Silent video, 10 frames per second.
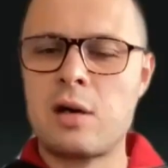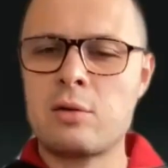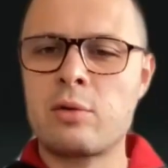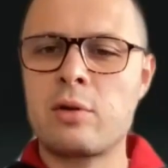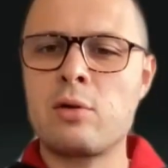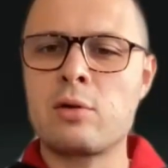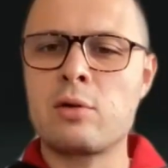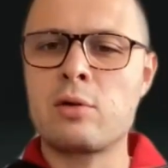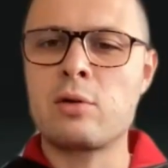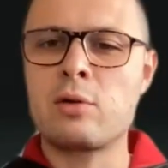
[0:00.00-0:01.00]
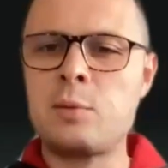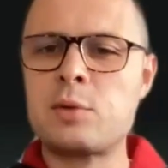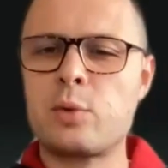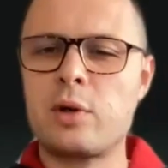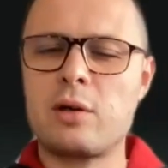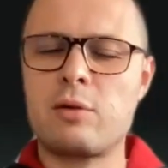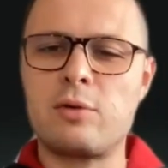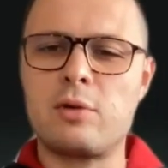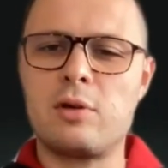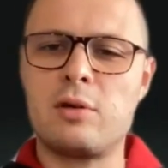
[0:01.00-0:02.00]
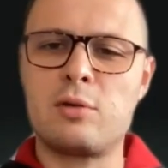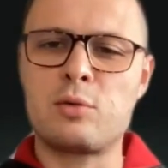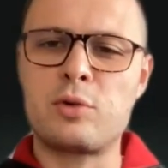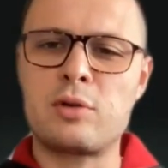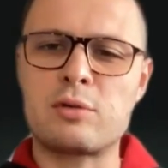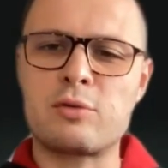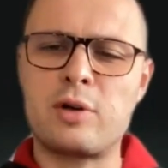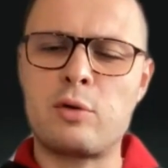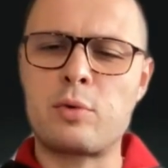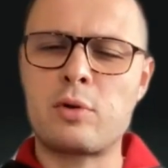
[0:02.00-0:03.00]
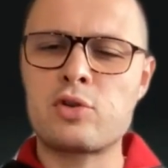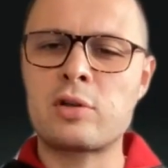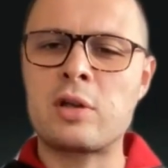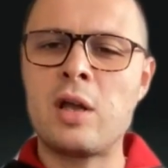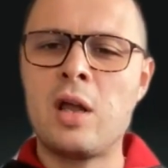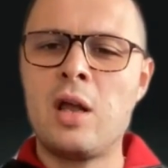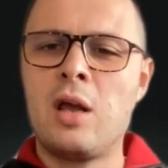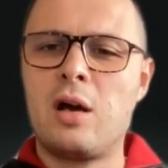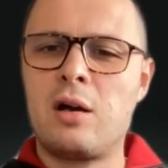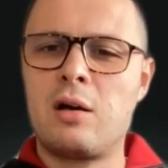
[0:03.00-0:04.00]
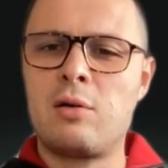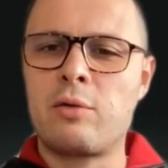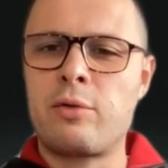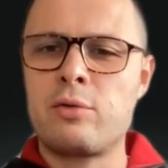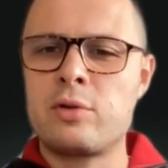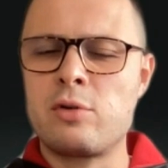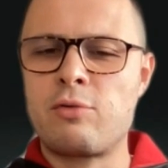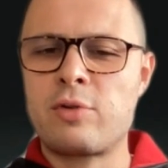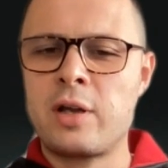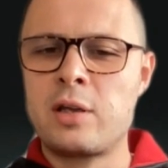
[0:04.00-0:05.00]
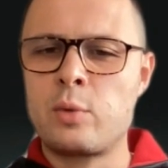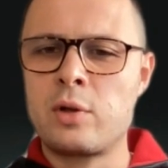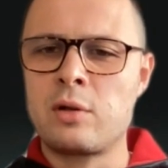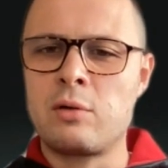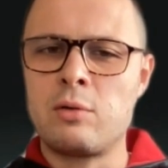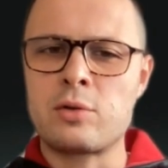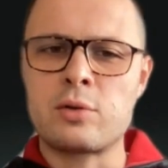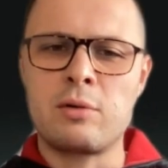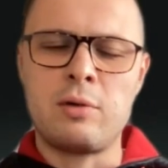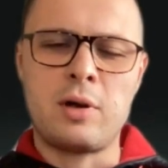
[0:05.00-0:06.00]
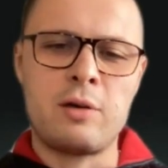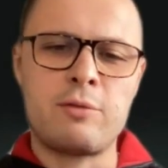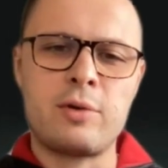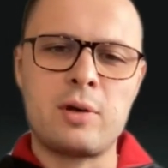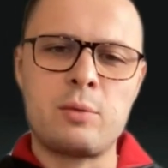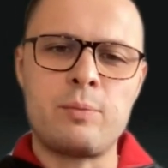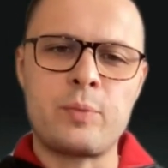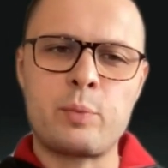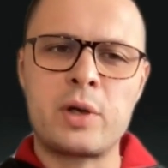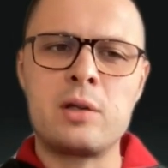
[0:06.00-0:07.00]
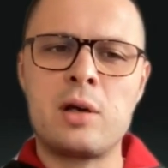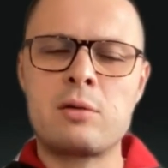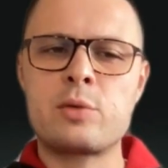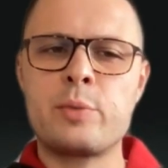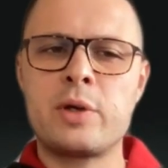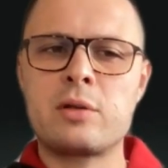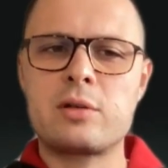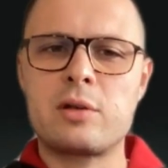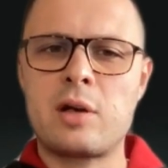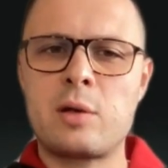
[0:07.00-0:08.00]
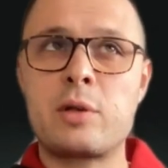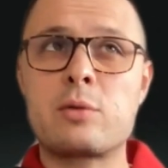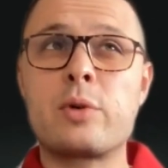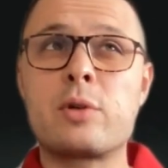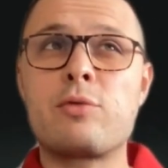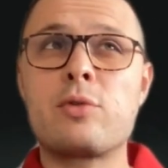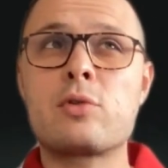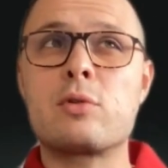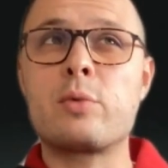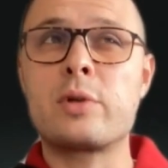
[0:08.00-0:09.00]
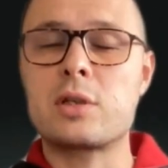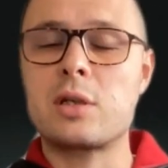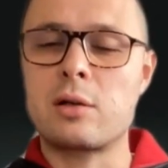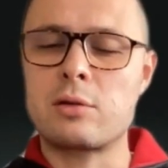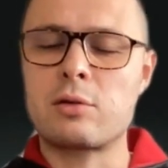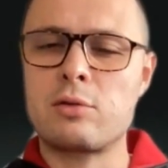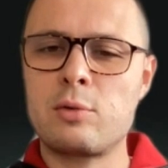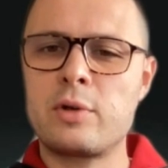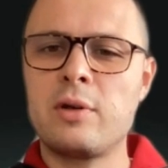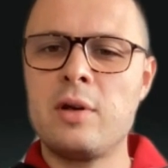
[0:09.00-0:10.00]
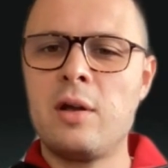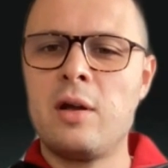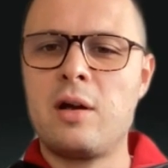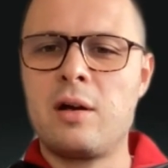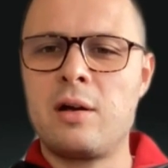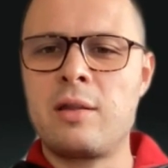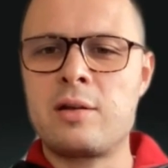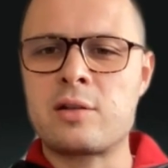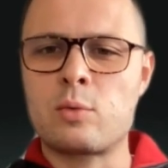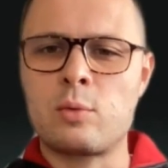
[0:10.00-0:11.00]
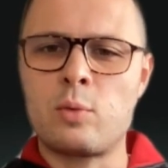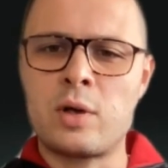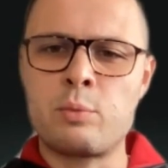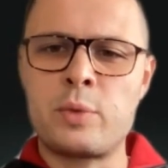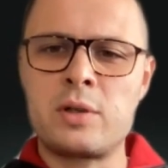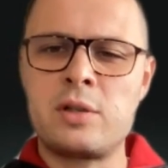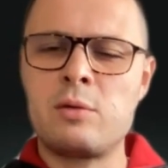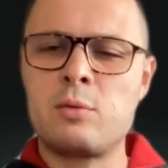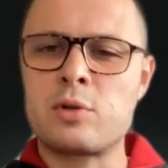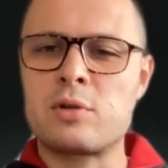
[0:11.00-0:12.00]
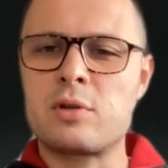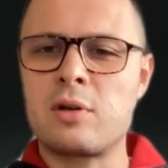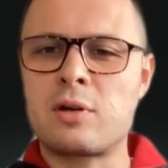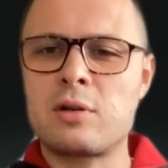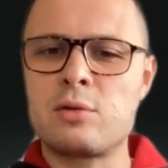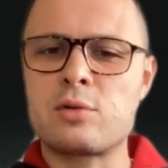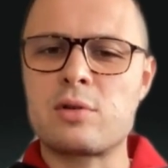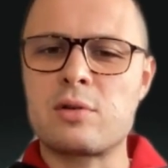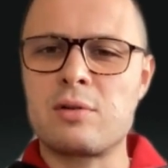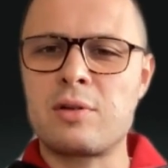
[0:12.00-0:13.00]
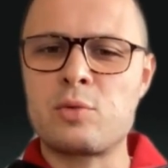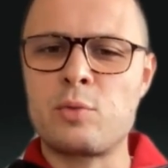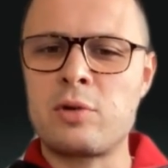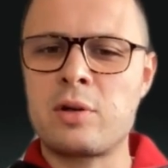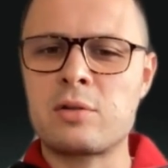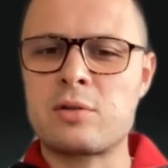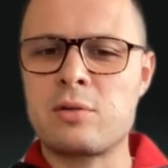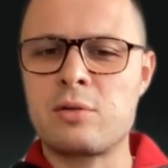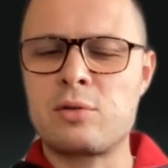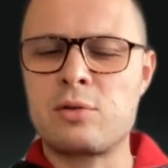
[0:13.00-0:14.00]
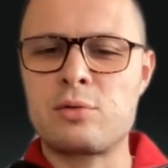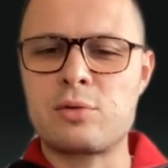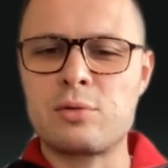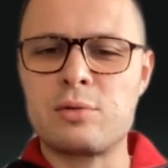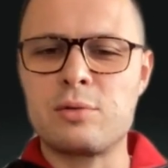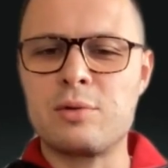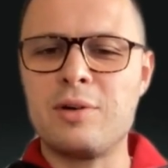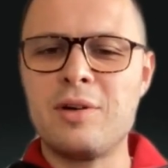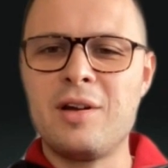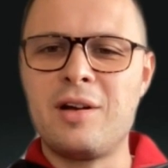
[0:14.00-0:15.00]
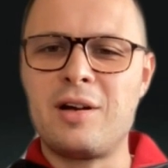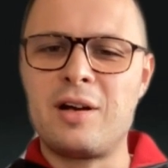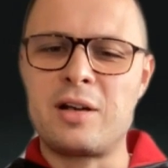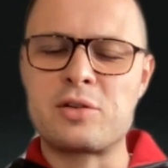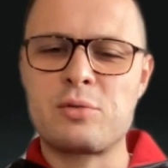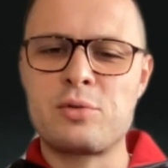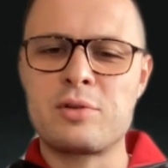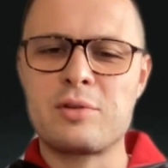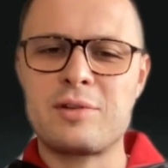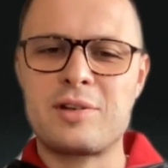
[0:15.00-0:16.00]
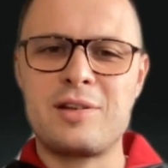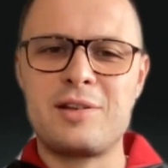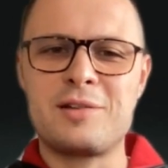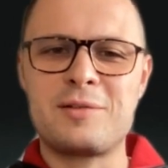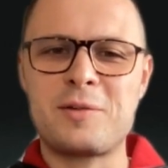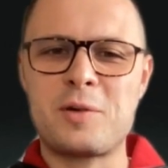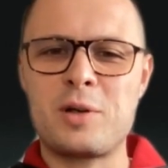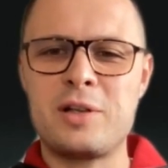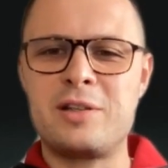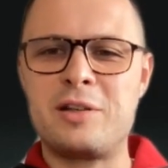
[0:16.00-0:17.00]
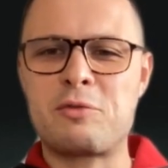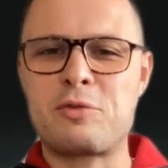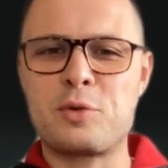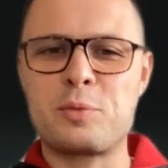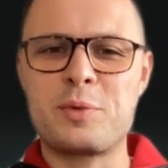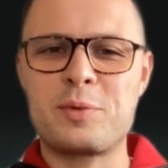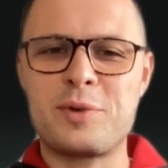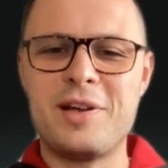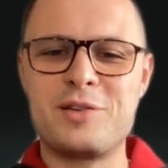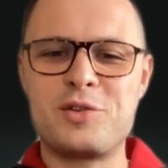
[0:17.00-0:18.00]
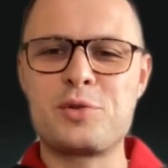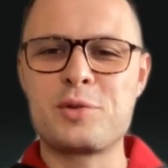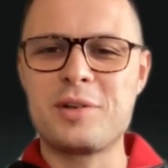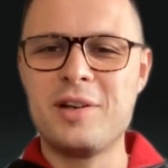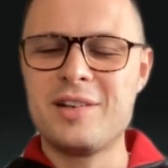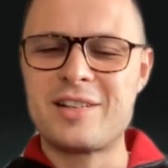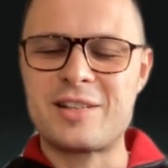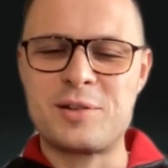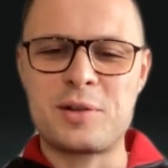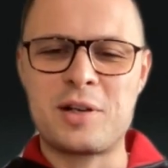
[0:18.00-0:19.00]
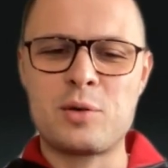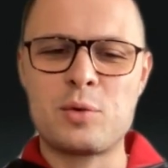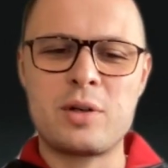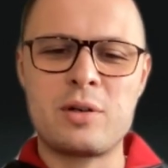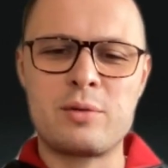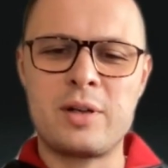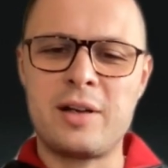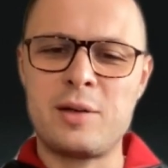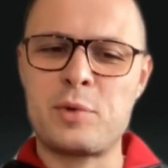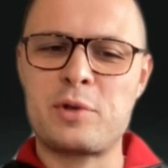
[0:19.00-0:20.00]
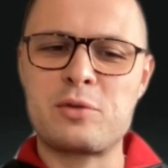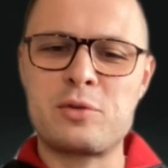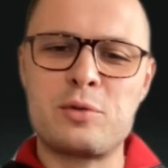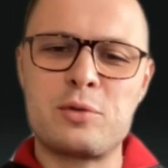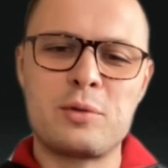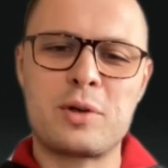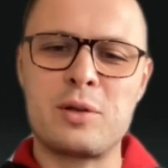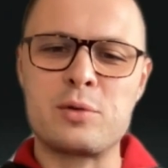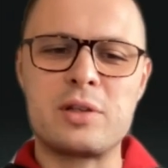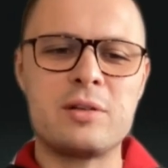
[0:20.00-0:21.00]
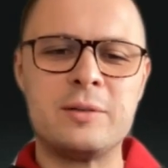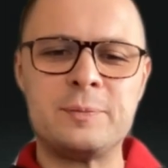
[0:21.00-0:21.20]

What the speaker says: are not the only big names we have on board of our project. On Thursday or Friday, we'll also have a big announcement. I mean, 21st or 22nd October. There's one big deal was closed this morning due to Alex Kuzin. He released it from June. So now we are really happy to close it.